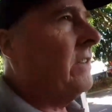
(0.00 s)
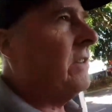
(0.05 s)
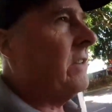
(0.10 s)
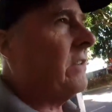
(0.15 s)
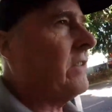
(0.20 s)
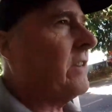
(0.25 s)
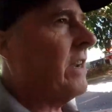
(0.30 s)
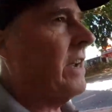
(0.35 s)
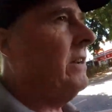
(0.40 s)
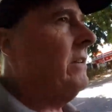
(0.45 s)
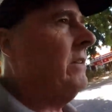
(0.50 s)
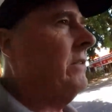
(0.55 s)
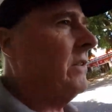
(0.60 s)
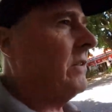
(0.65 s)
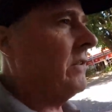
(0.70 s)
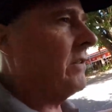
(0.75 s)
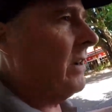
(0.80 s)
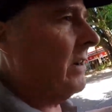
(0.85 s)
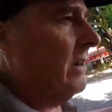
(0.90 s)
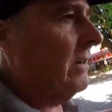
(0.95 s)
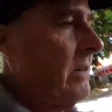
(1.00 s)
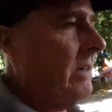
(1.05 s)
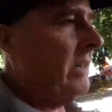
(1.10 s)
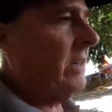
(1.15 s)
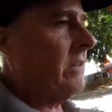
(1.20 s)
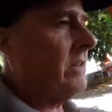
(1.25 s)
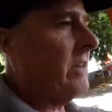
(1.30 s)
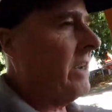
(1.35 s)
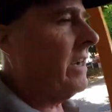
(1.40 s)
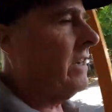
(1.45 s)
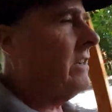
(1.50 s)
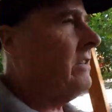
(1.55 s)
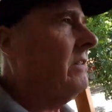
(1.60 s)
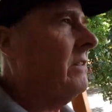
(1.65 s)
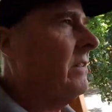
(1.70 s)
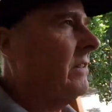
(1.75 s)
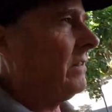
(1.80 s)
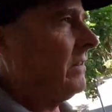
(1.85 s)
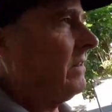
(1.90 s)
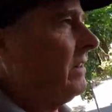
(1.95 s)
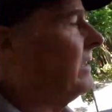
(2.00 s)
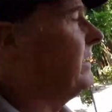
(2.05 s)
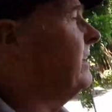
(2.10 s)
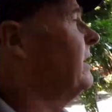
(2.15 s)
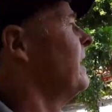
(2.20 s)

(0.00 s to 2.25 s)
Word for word: the sound on the Sony is excellent.